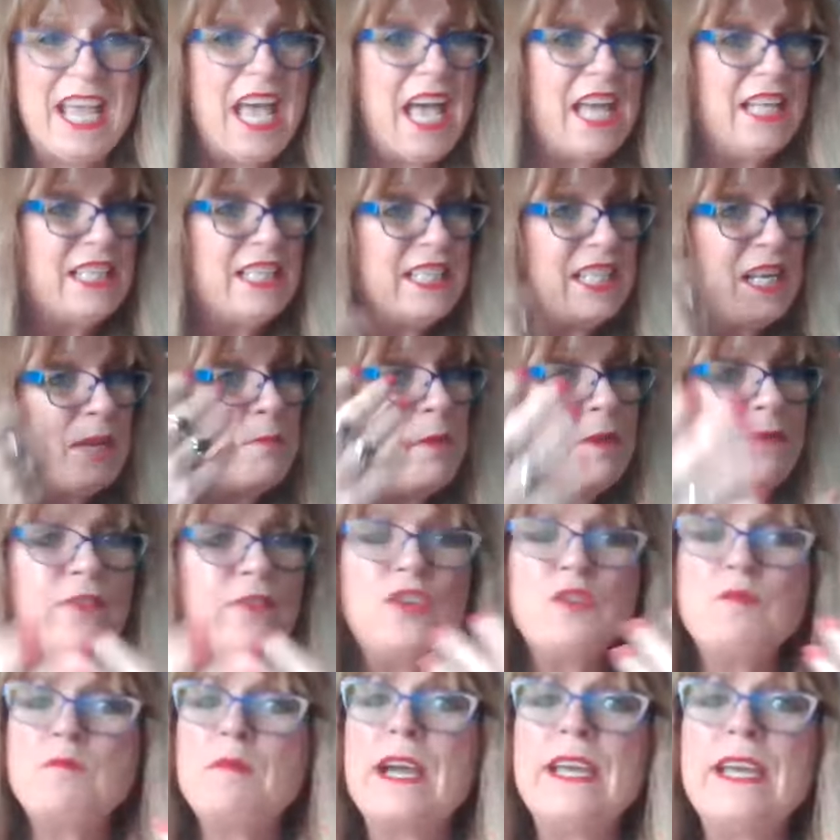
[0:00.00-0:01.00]
And some of
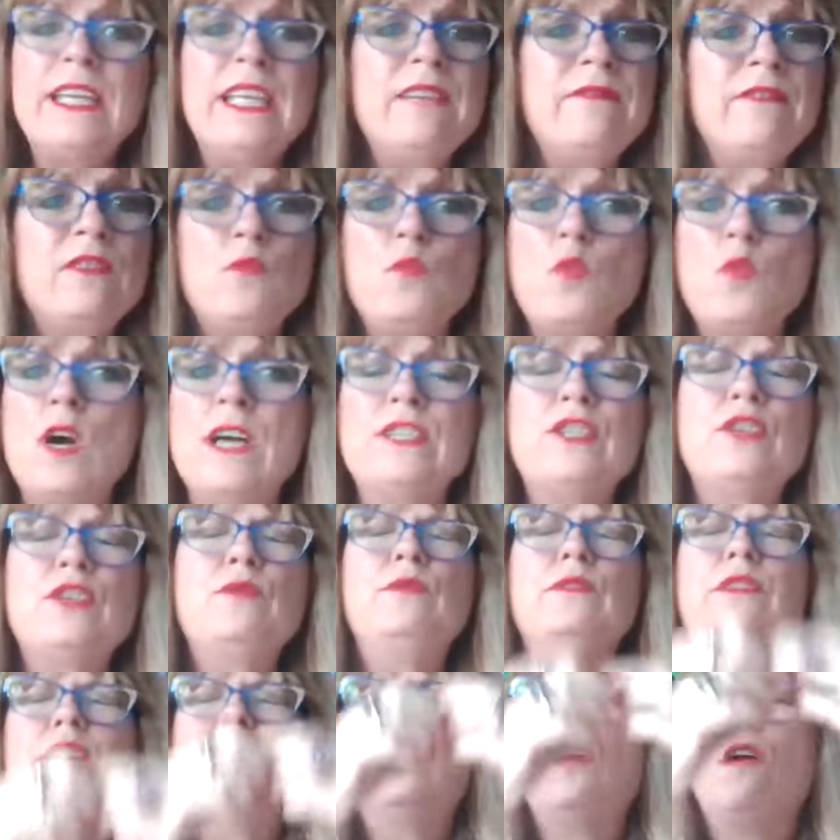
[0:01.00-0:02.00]
you might even want
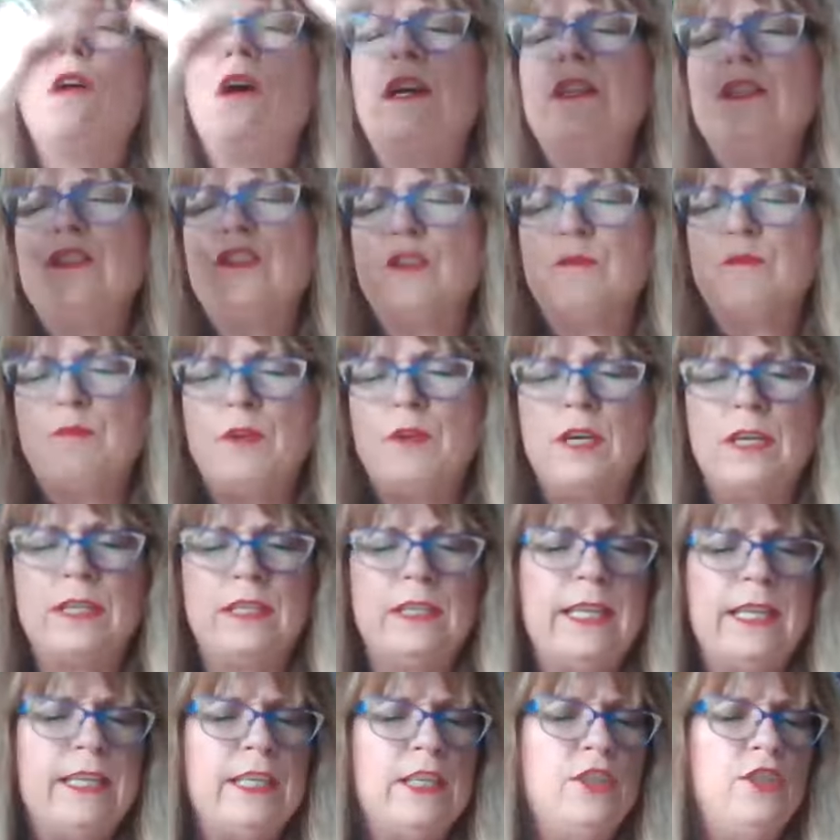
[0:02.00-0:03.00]
to launch
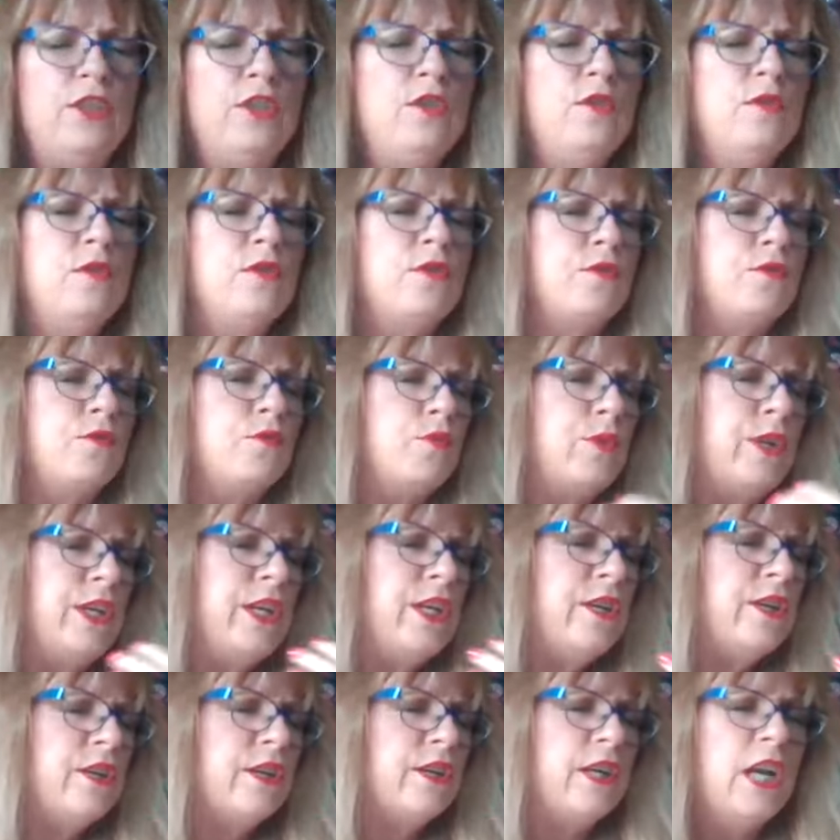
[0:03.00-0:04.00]
upon like a new
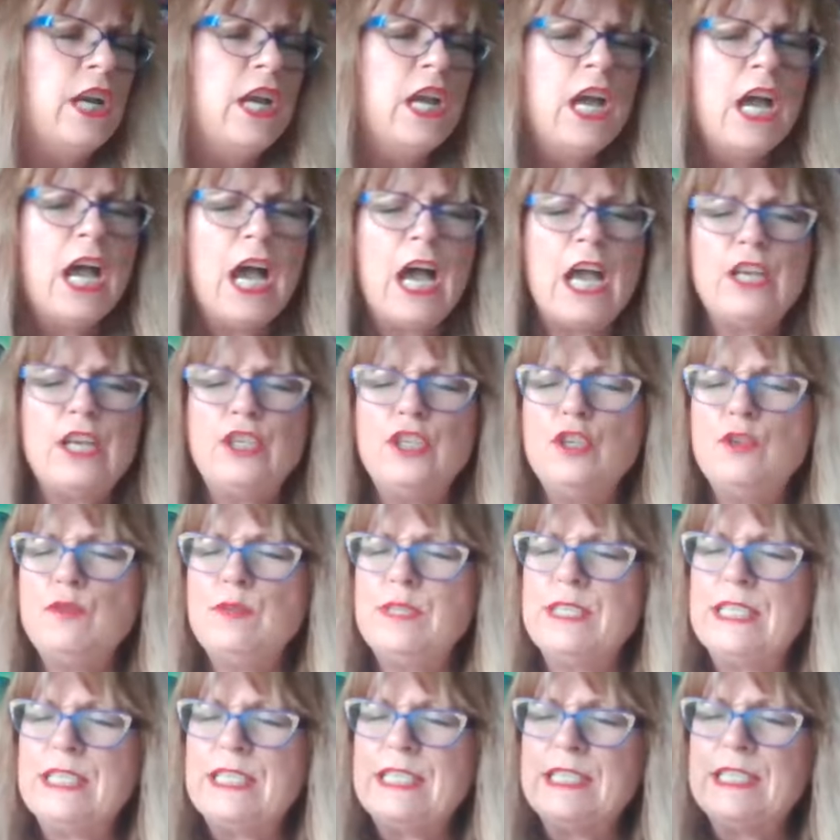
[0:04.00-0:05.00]
career, a new
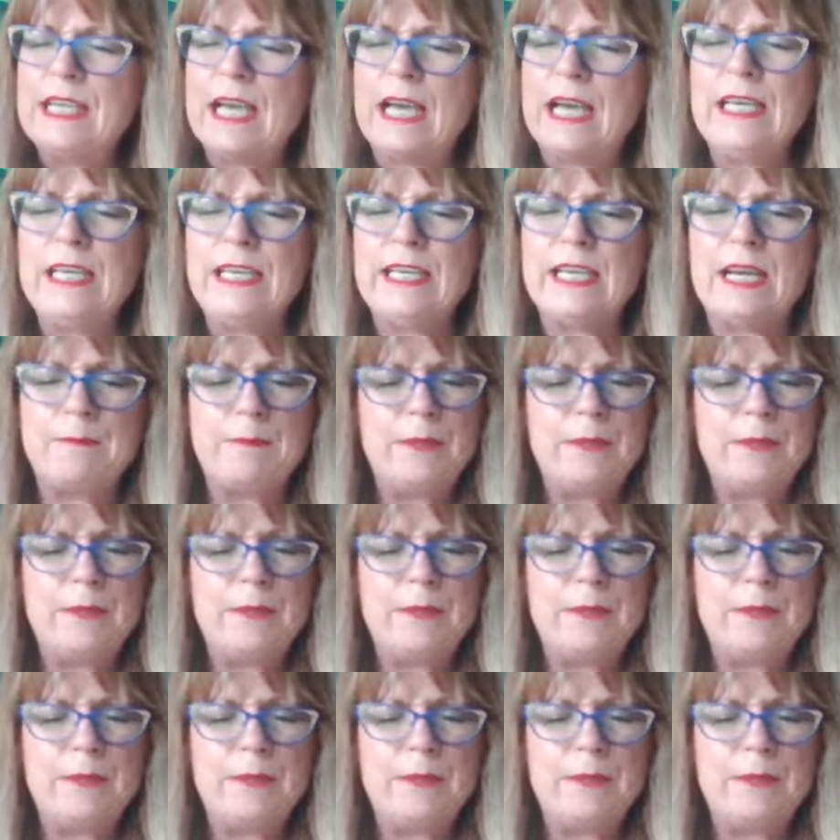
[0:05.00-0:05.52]
study.